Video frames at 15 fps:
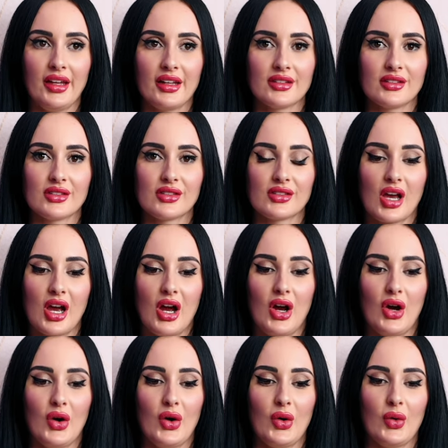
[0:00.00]
And
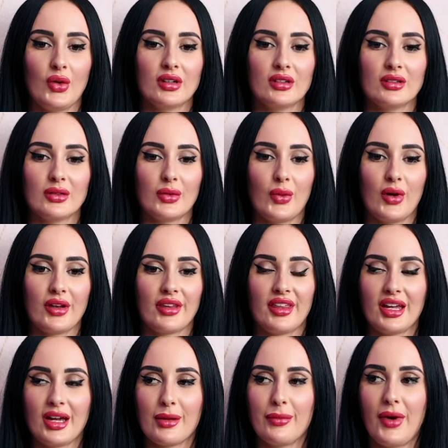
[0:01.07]
so one
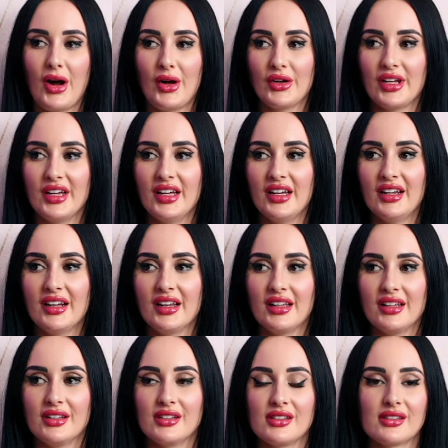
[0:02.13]
thing about it
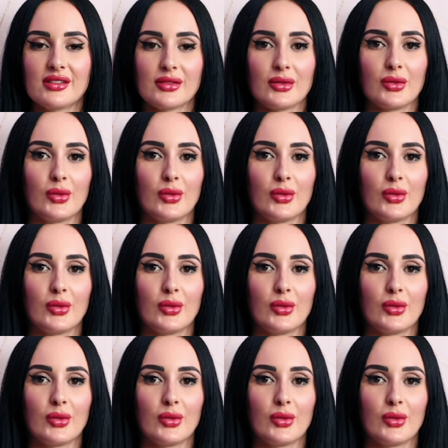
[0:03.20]
is